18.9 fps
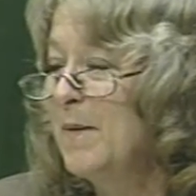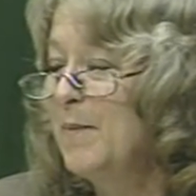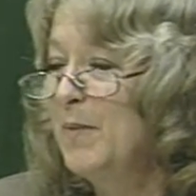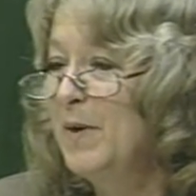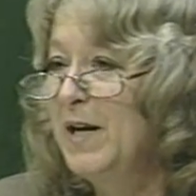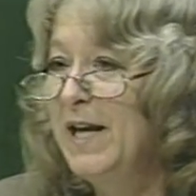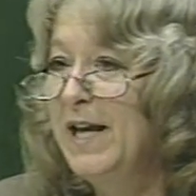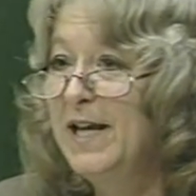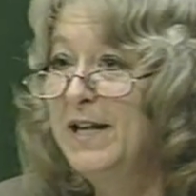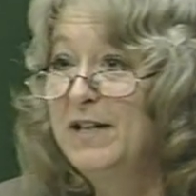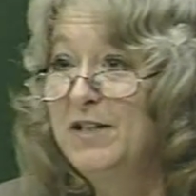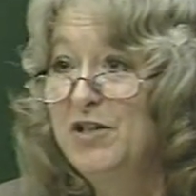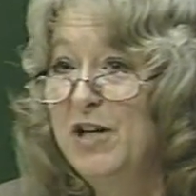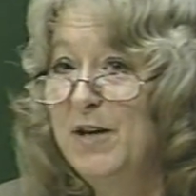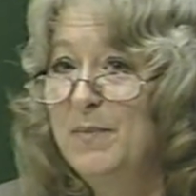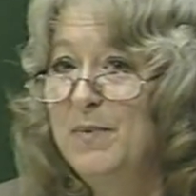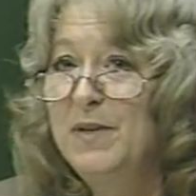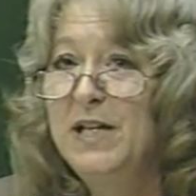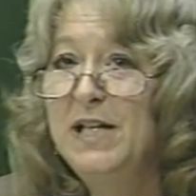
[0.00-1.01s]
But I had a
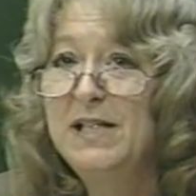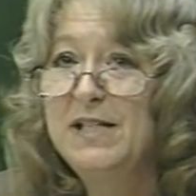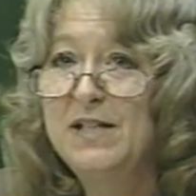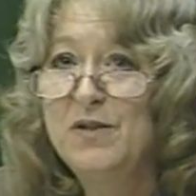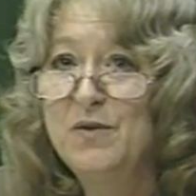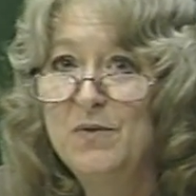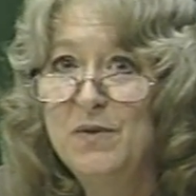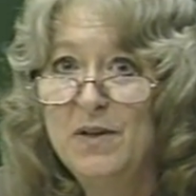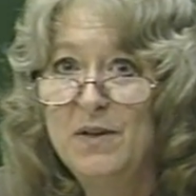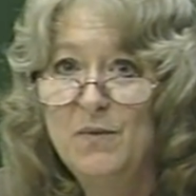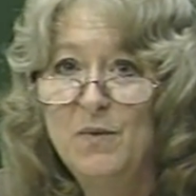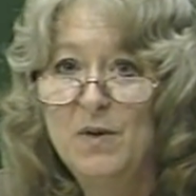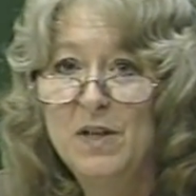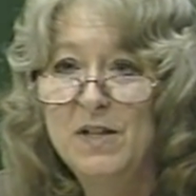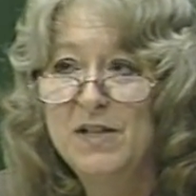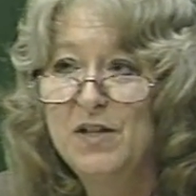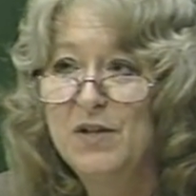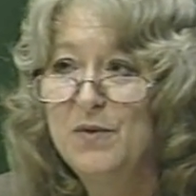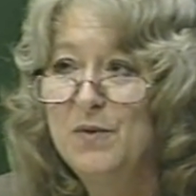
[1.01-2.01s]
Japanese student
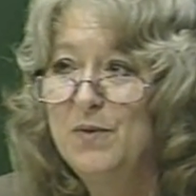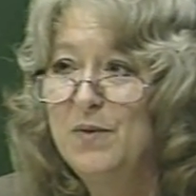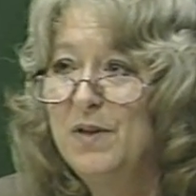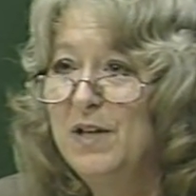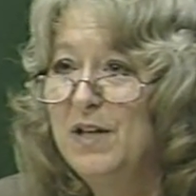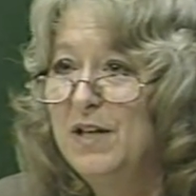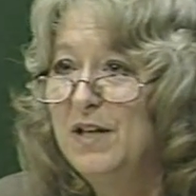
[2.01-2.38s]
once who